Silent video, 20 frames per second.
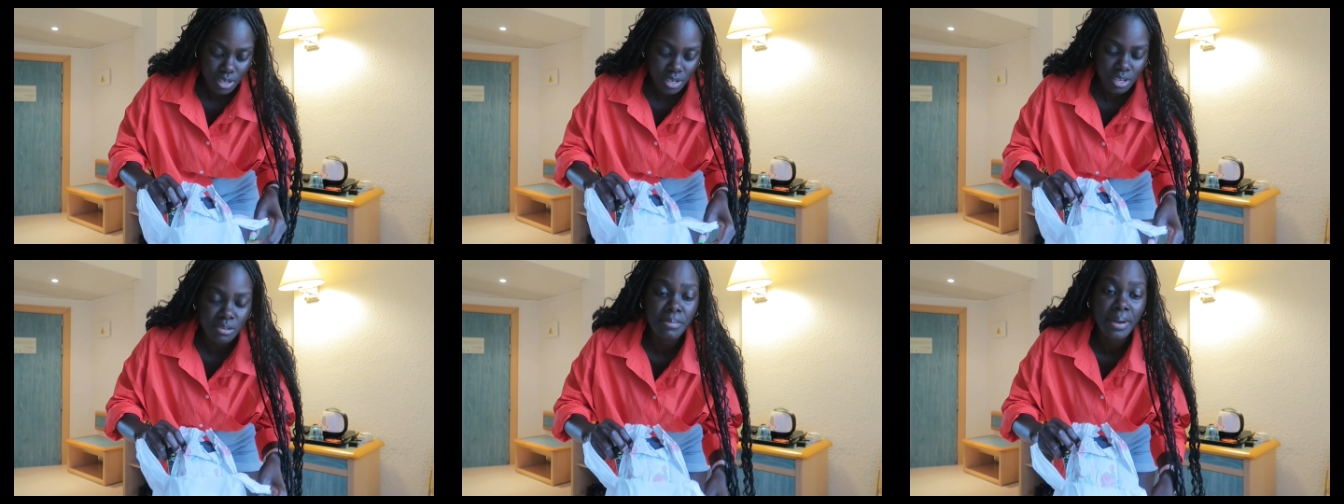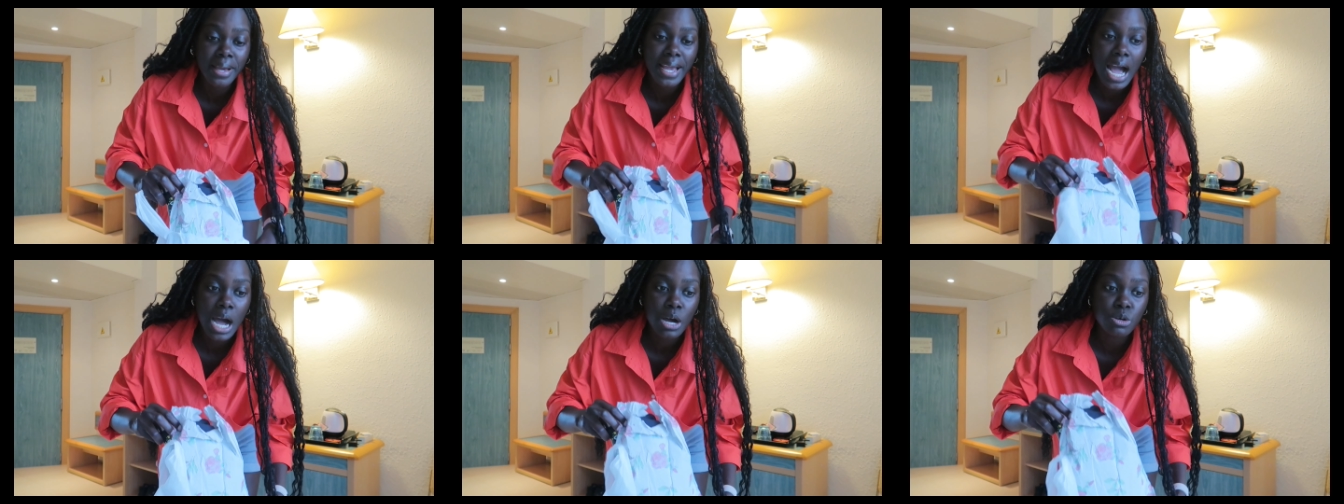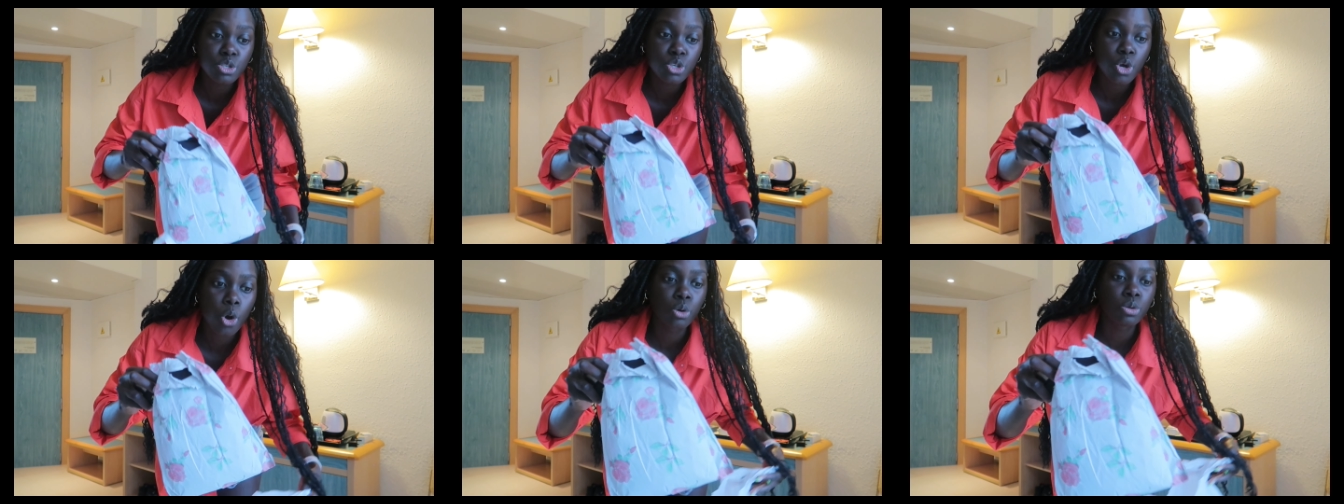in my
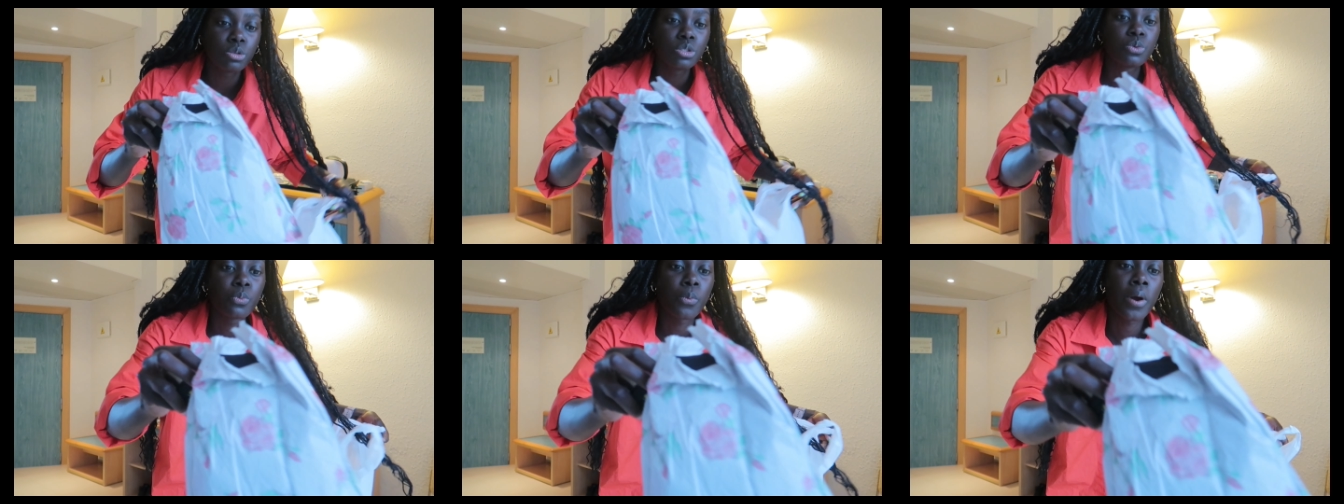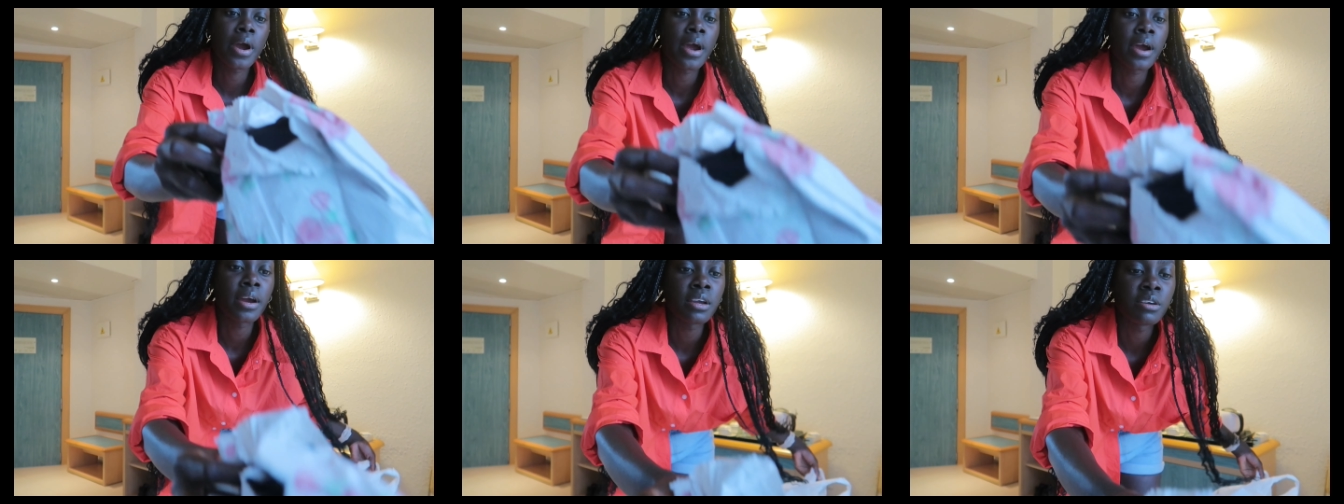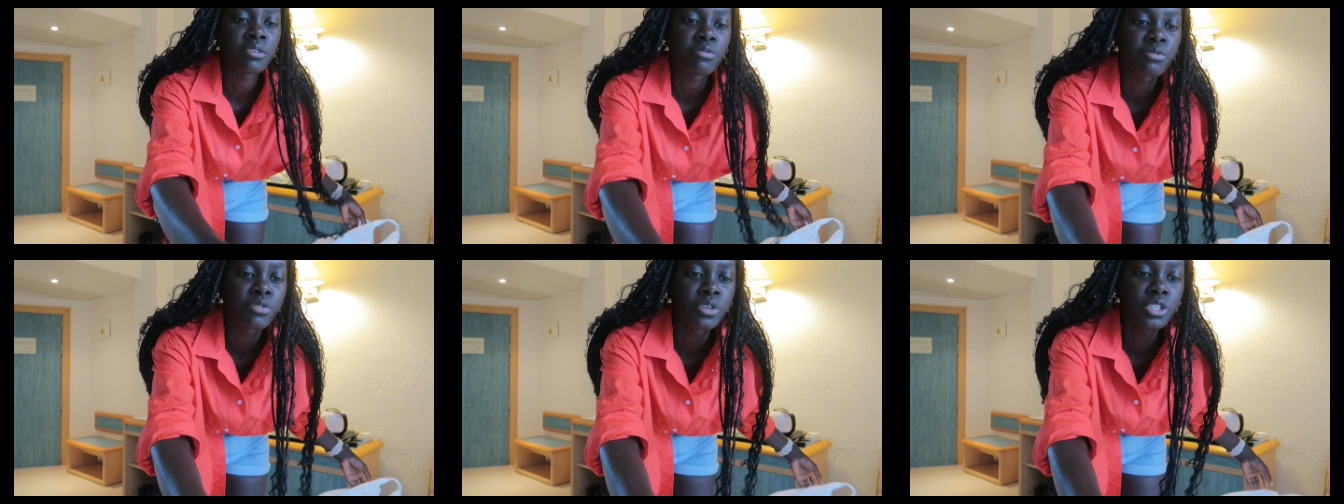household where
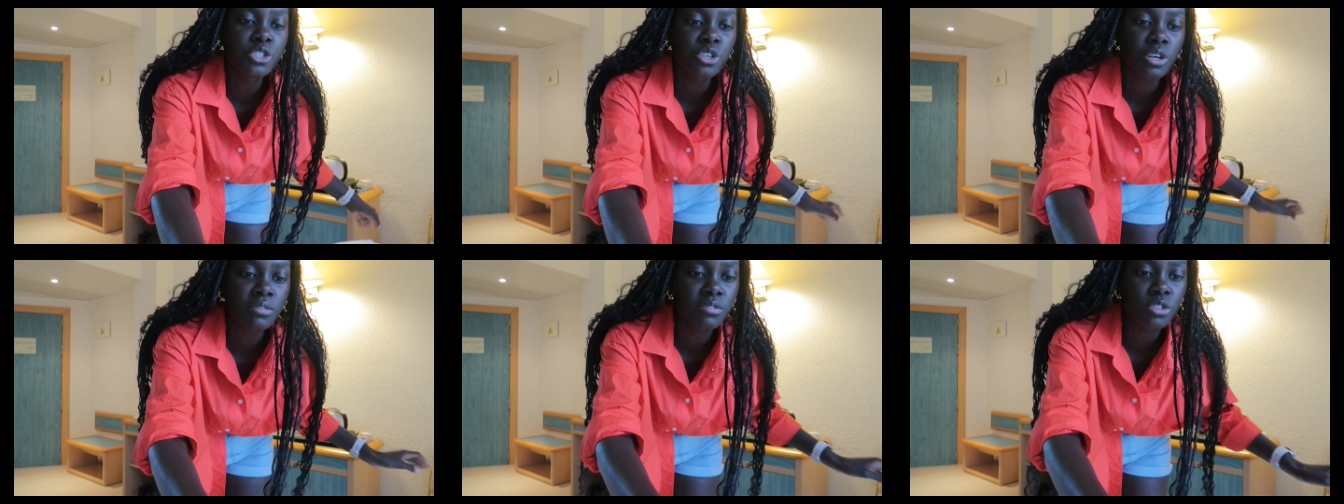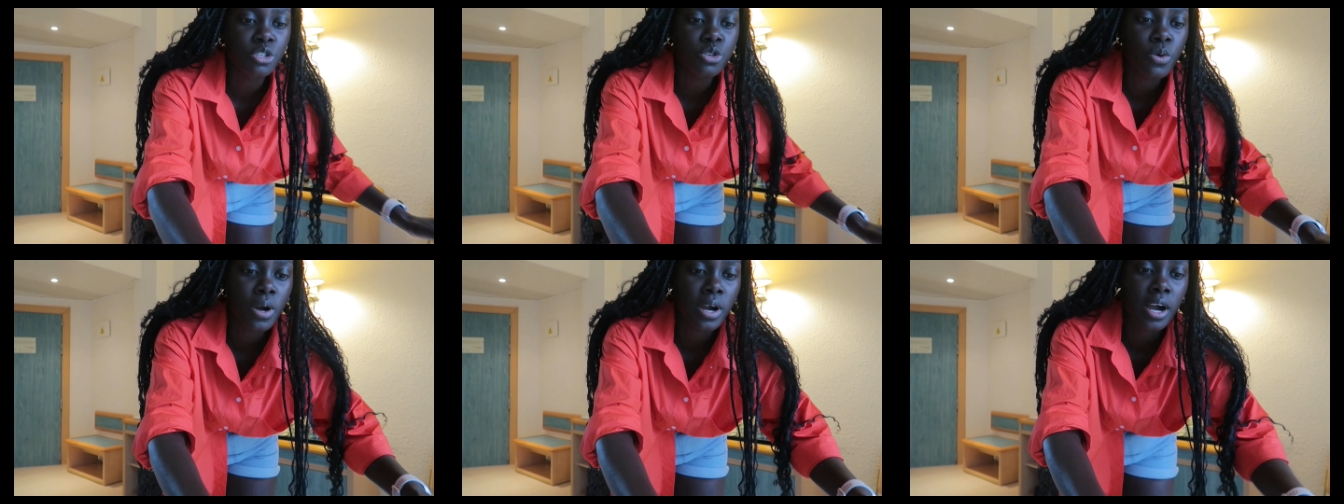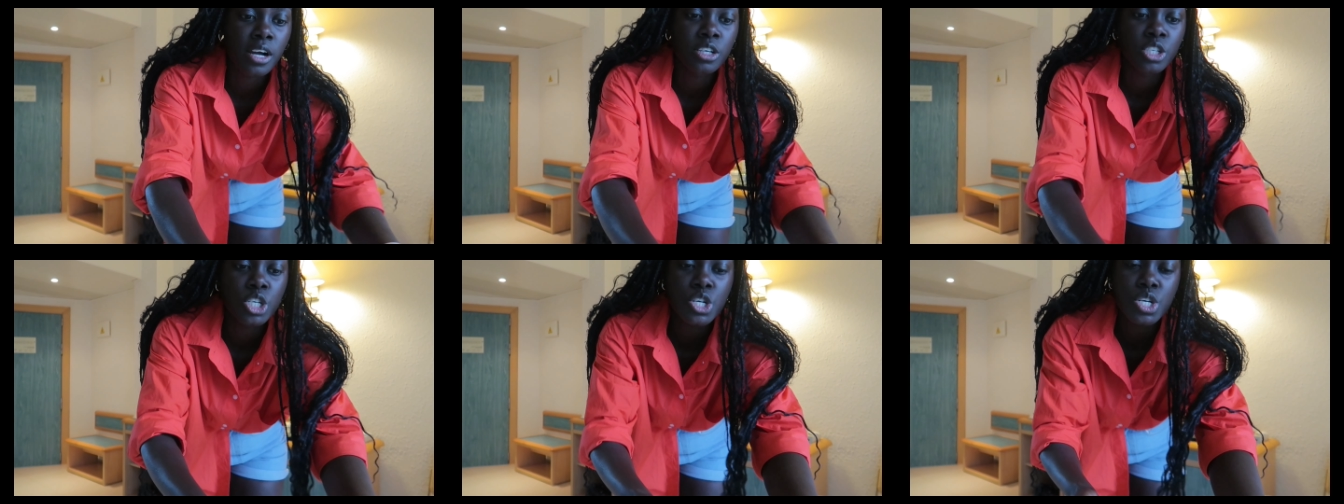if we travel to a
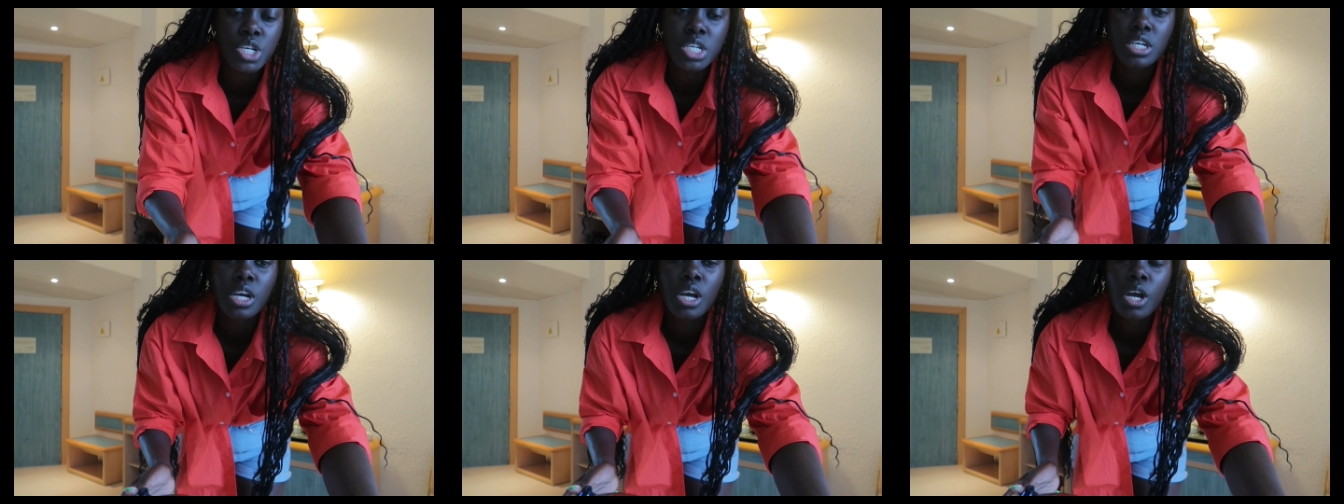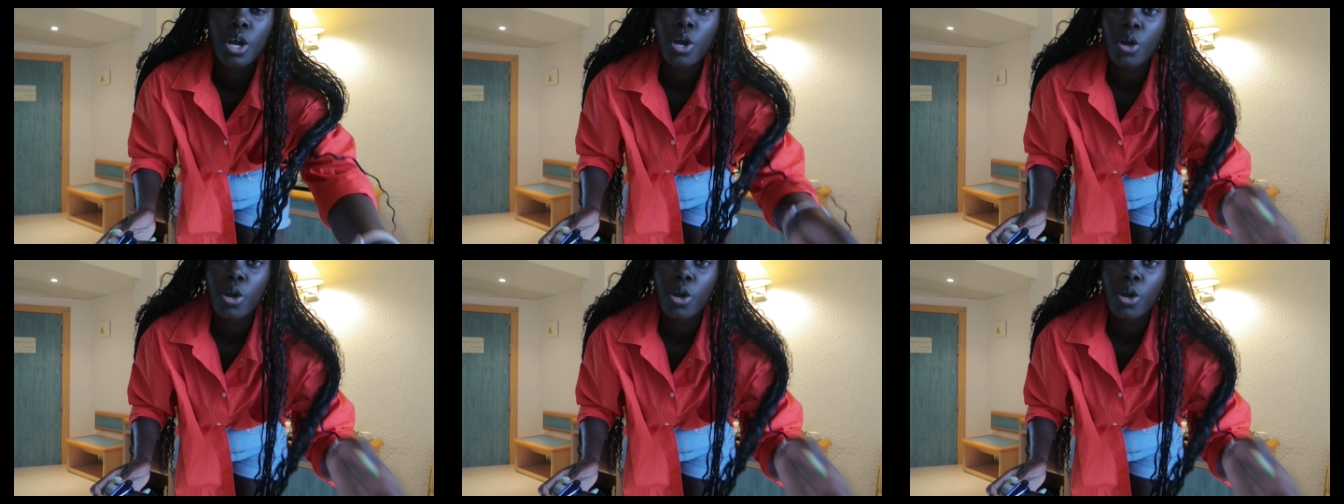country